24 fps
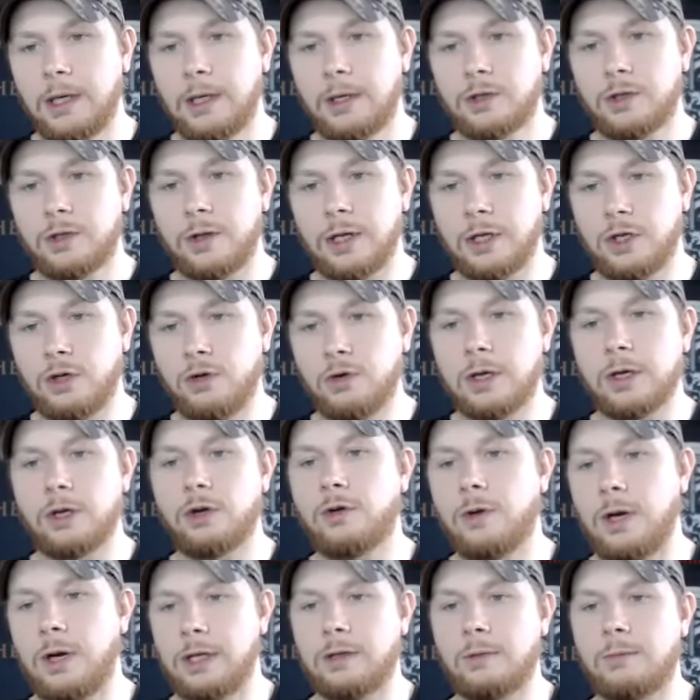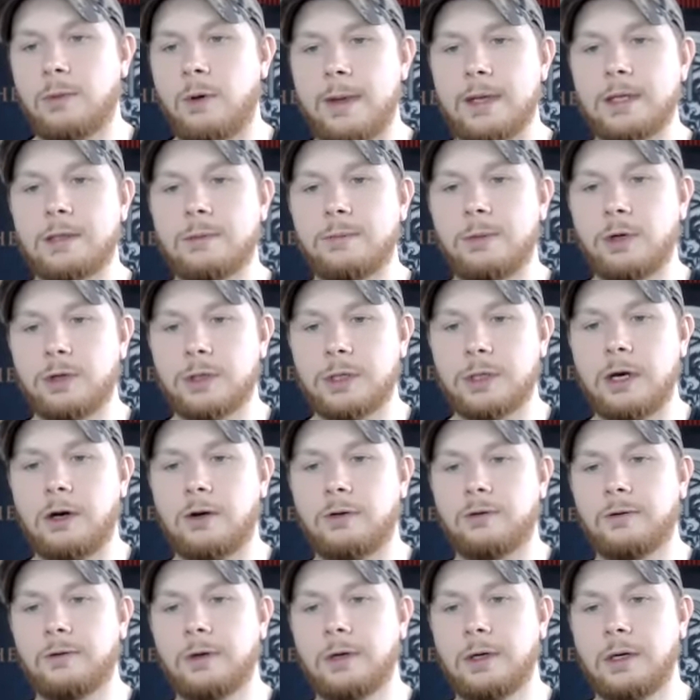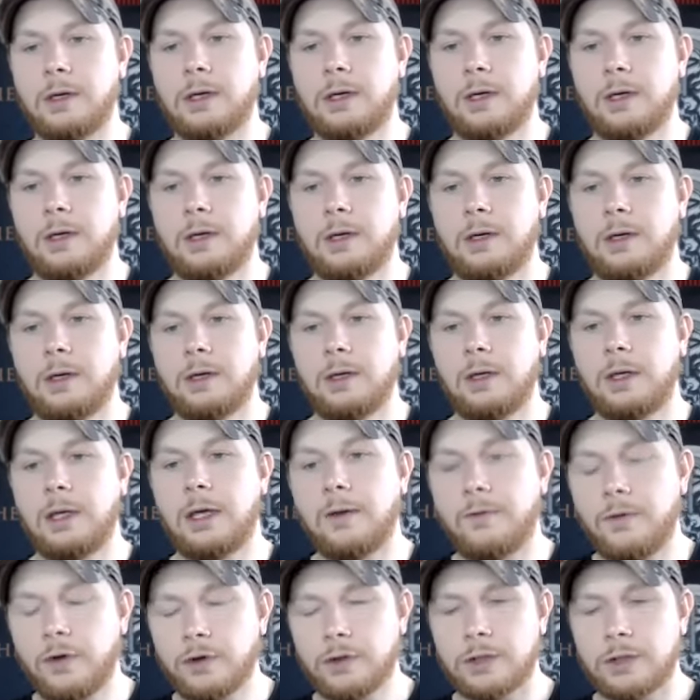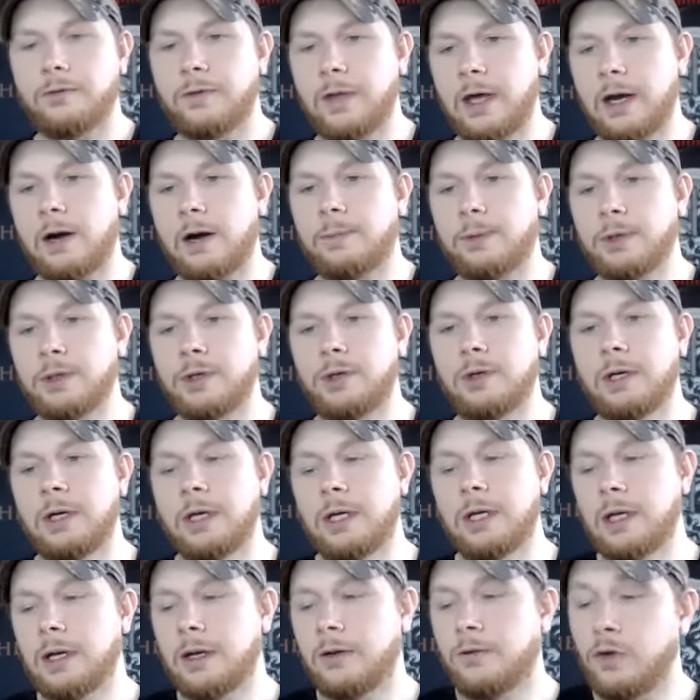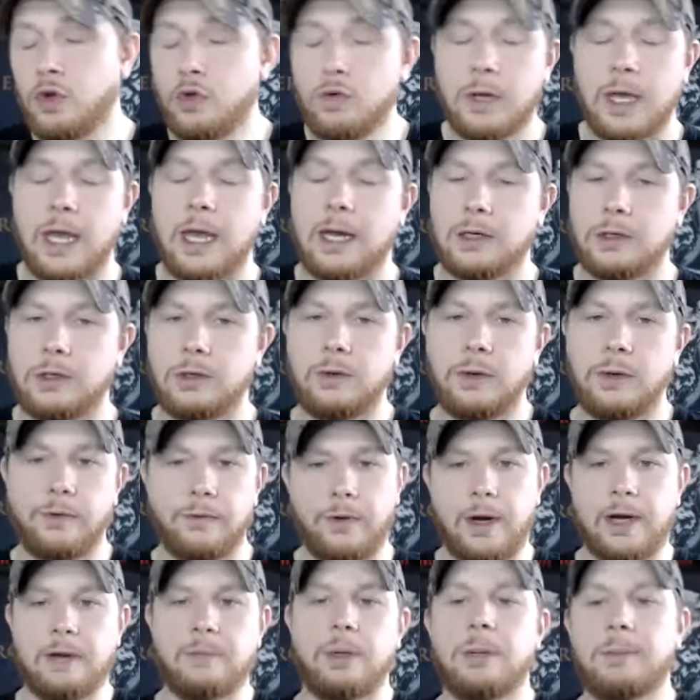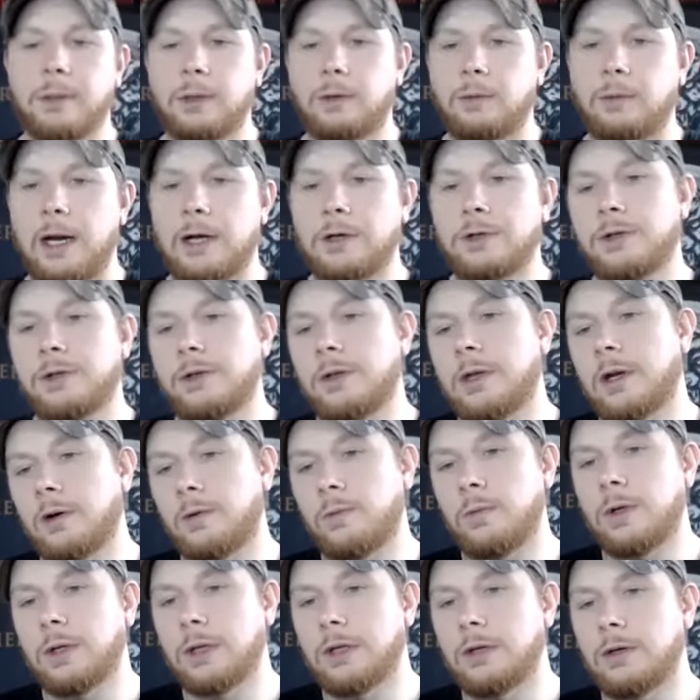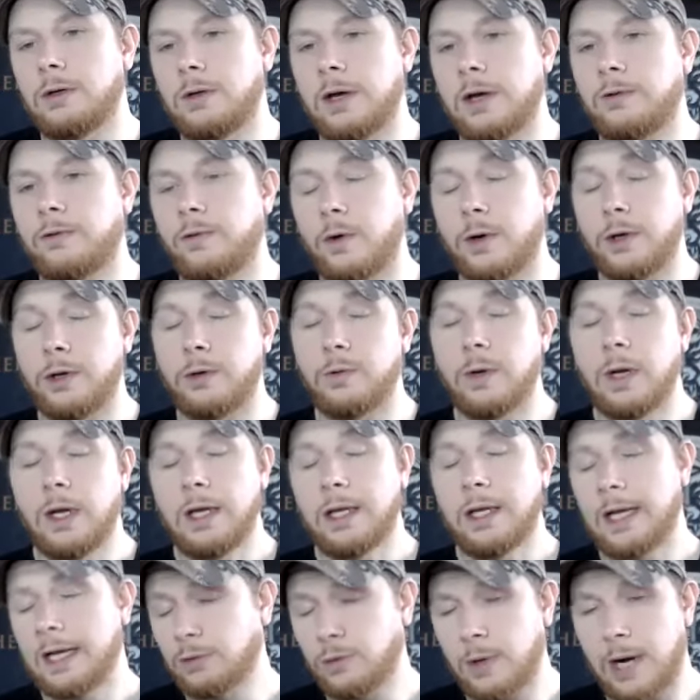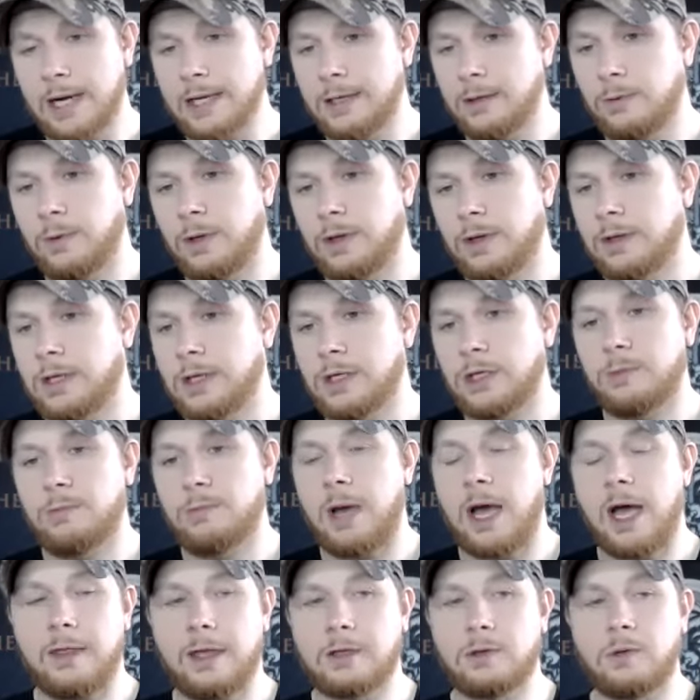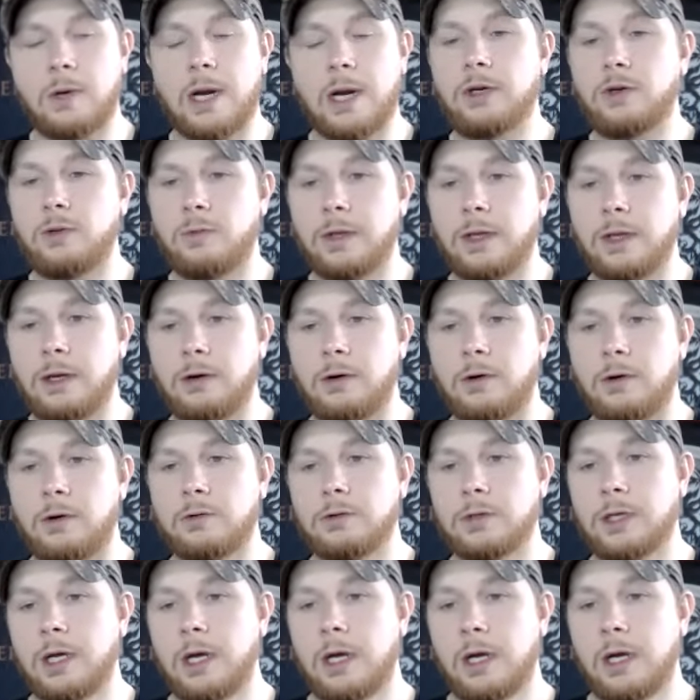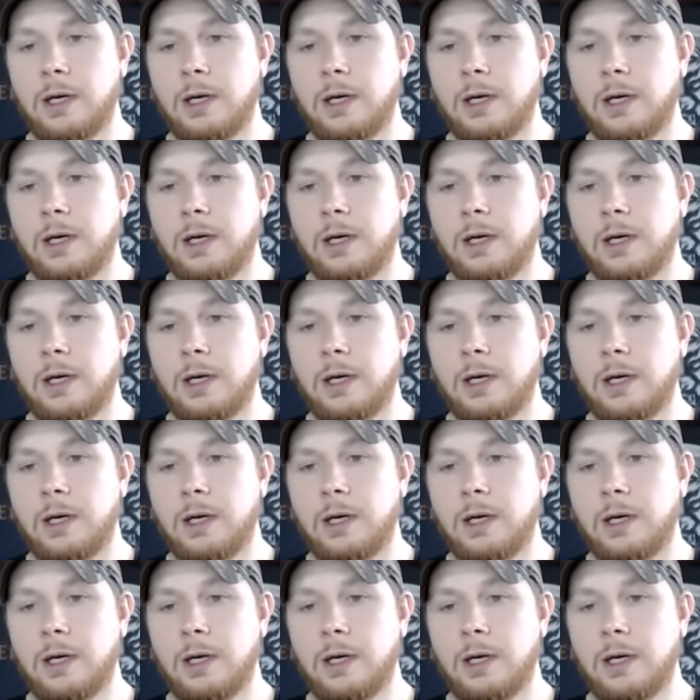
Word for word: so that you can create the momentum yourself. Give yourself that opportunity. And if you can't do it, find people around you that are willing to do that for you. That's what I did with Tish and Matt. That's what I do with heroes.